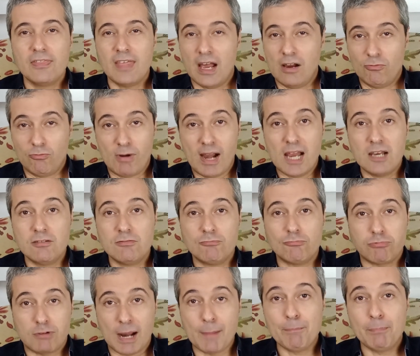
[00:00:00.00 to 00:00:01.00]
that
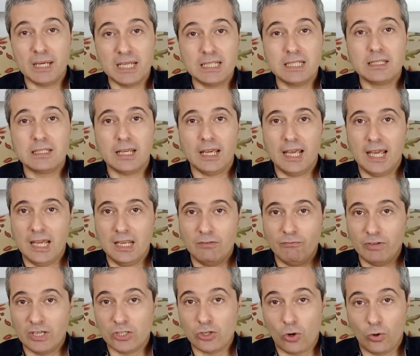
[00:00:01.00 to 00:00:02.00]
ran rampant
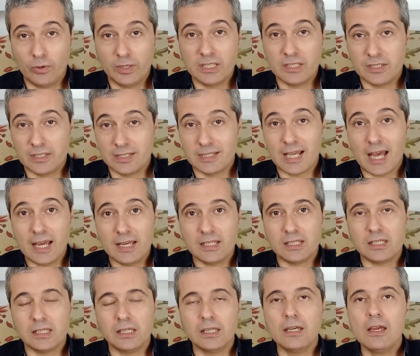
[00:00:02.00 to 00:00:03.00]
in Victorian
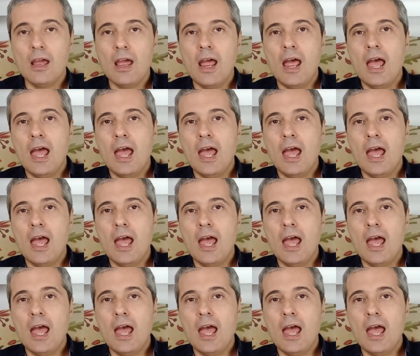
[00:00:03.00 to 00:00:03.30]
society.